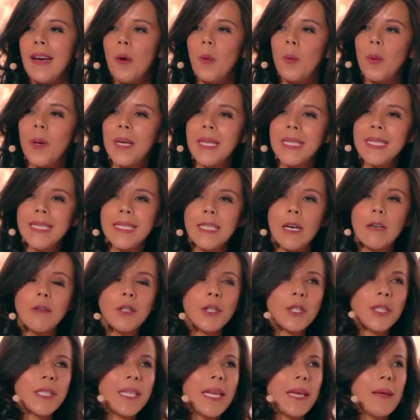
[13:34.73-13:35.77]
what is
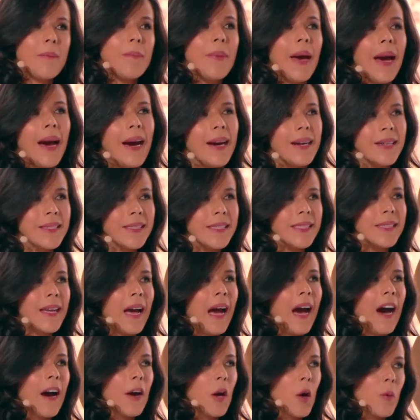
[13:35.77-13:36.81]
ocean impact and
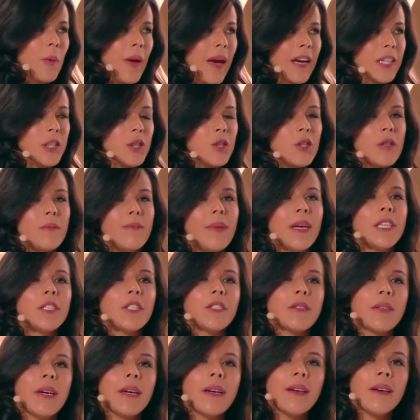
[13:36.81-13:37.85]
how can we actually
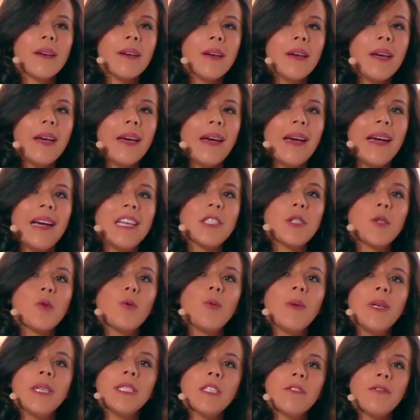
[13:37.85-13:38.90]
measure it? And so
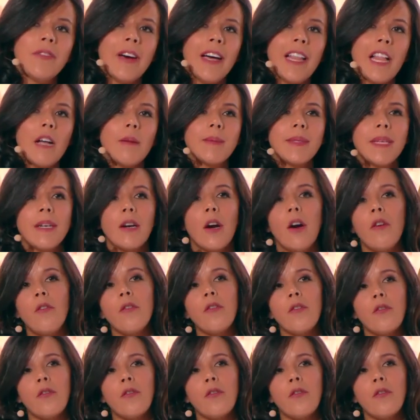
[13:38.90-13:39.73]
we developed our own